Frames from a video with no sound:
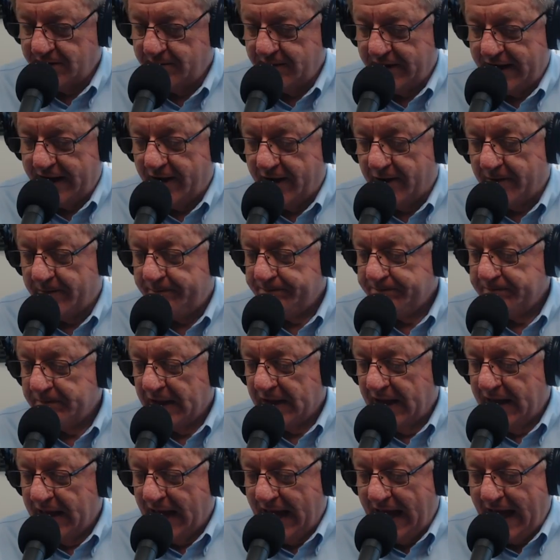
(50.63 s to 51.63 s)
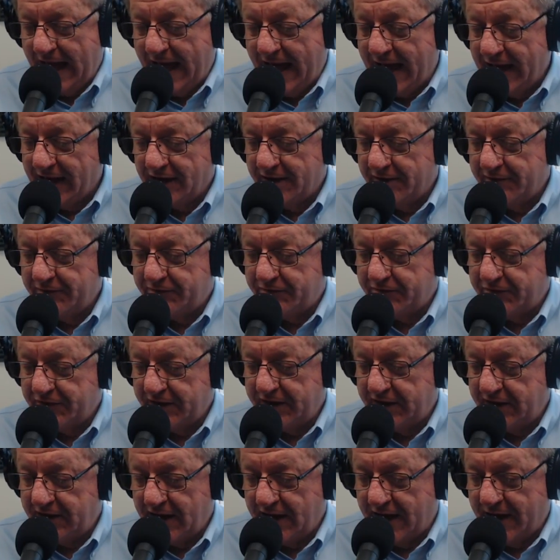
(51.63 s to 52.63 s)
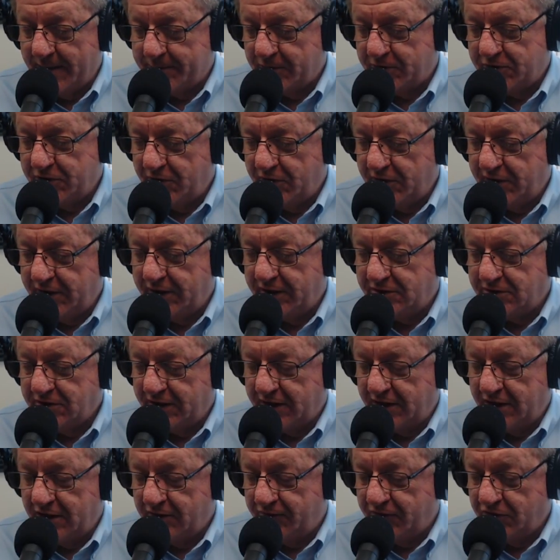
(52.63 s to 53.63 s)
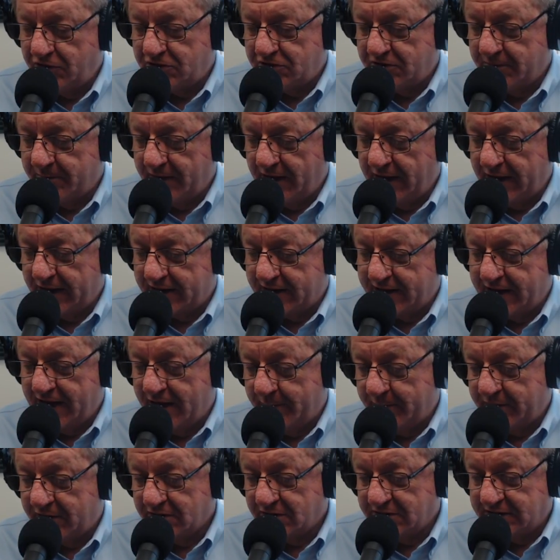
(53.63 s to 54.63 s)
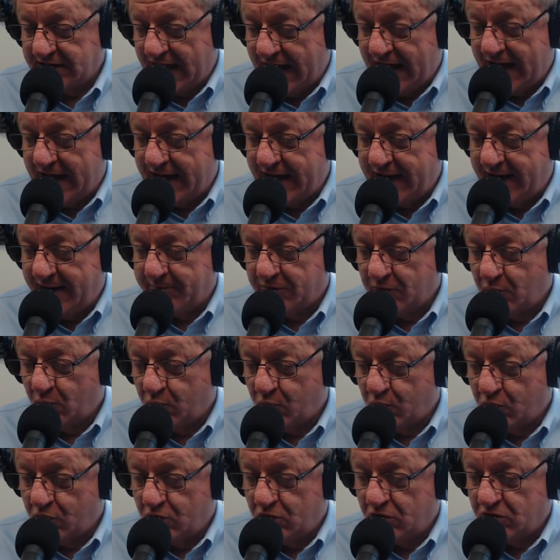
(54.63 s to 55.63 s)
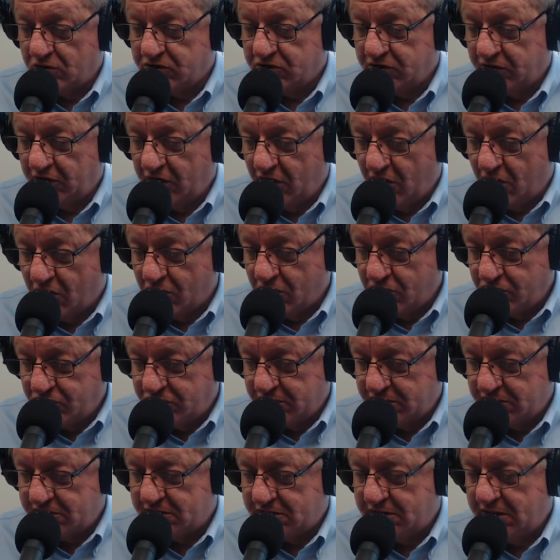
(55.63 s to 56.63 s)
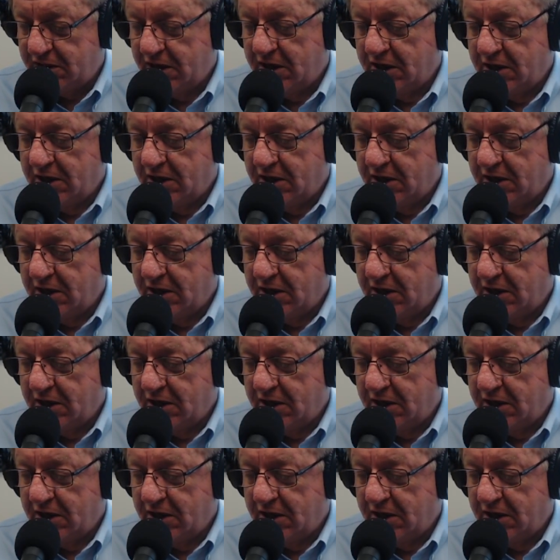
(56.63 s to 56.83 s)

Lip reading: Now, I love the opportunity to interview somebody like Kyle because I am the world's largest